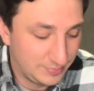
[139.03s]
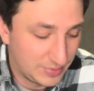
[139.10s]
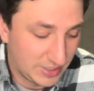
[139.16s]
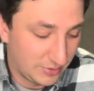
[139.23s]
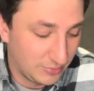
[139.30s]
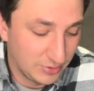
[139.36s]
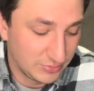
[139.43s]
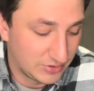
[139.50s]
But I
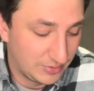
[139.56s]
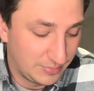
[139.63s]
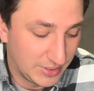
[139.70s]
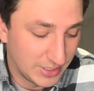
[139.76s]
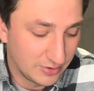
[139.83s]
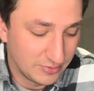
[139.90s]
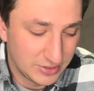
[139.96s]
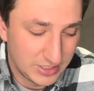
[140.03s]
went with the
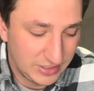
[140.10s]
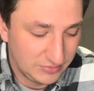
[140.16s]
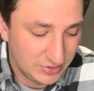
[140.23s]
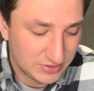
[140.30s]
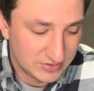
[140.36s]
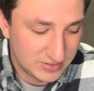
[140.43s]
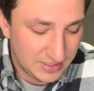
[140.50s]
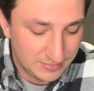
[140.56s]
bigger one. It
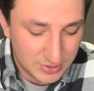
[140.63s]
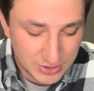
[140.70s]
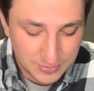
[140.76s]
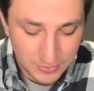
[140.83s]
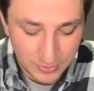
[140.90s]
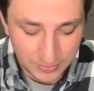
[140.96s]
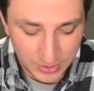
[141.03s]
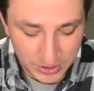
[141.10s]
wasn't that much
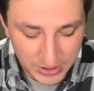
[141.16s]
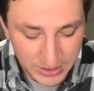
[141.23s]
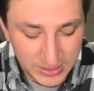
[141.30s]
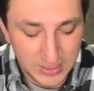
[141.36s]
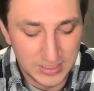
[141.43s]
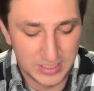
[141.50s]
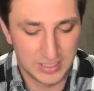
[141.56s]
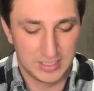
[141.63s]
more money.
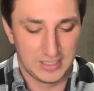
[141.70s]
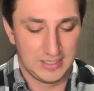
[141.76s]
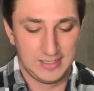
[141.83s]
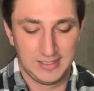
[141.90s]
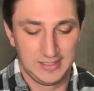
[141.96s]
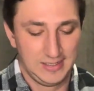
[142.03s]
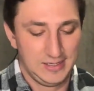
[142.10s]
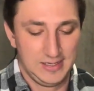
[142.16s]

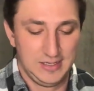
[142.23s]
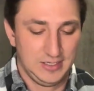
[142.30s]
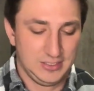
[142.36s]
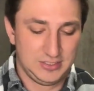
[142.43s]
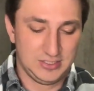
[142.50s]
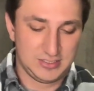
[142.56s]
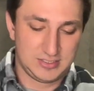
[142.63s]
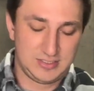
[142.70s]

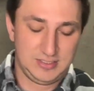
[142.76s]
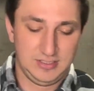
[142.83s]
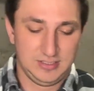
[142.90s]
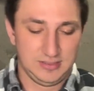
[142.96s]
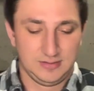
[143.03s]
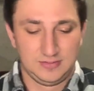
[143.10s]
Just to